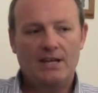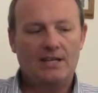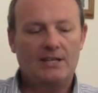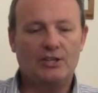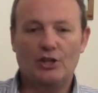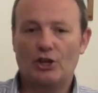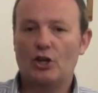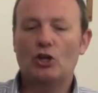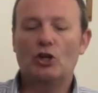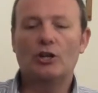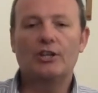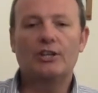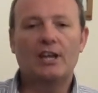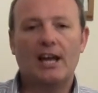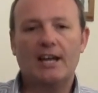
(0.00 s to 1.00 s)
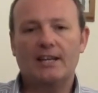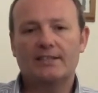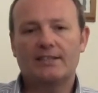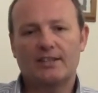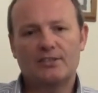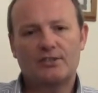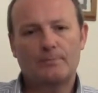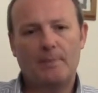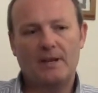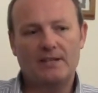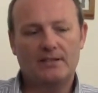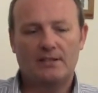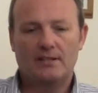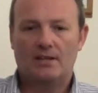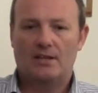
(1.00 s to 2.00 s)
In the early days, I
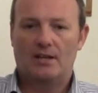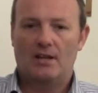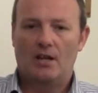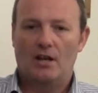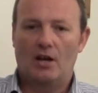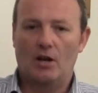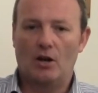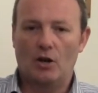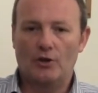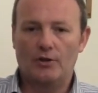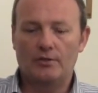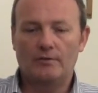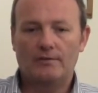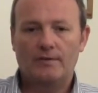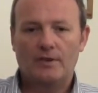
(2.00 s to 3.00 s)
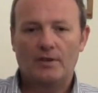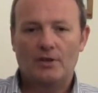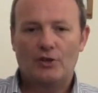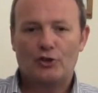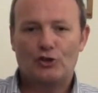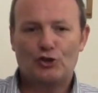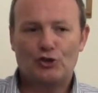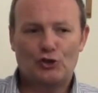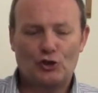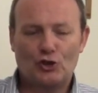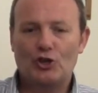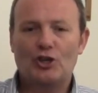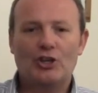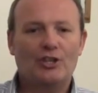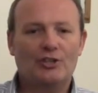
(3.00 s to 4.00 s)
spent a lot of
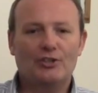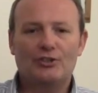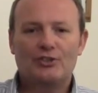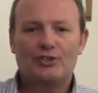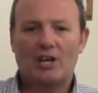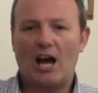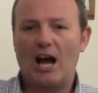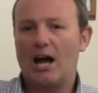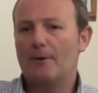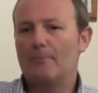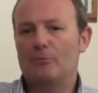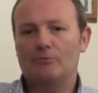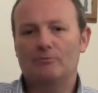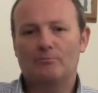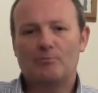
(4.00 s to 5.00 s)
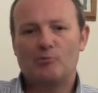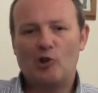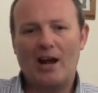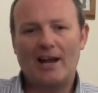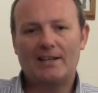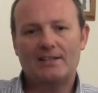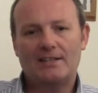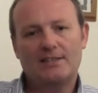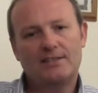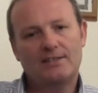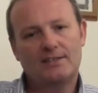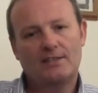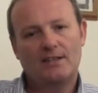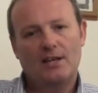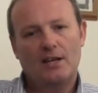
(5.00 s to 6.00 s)
study and time and
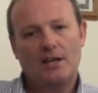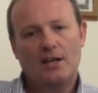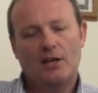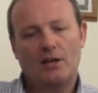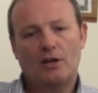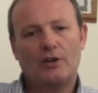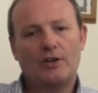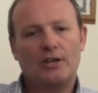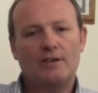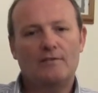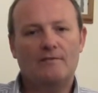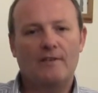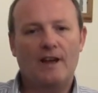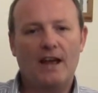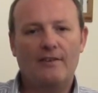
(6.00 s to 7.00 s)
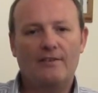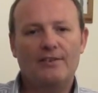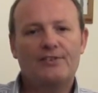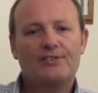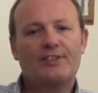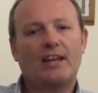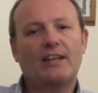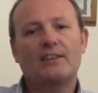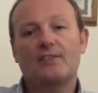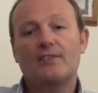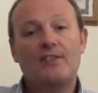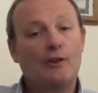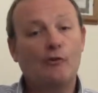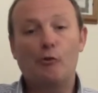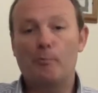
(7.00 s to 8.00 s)
practice looking at various
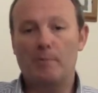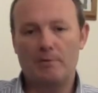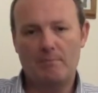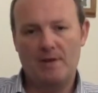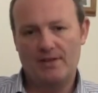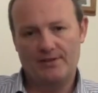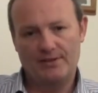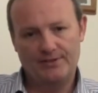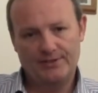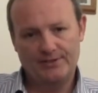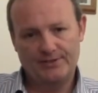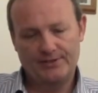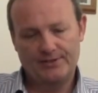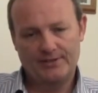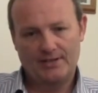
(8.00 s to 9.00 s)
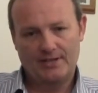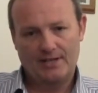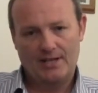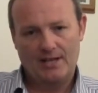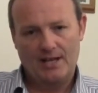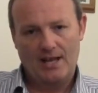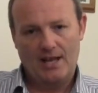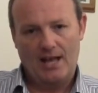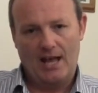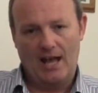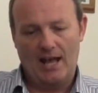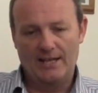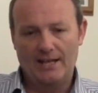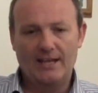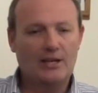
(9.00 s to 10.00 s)
psychotherapy methods,
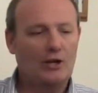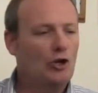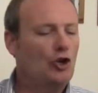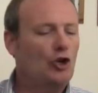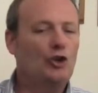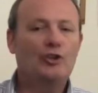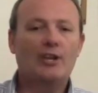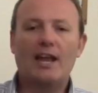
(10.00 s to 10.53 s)
and then learned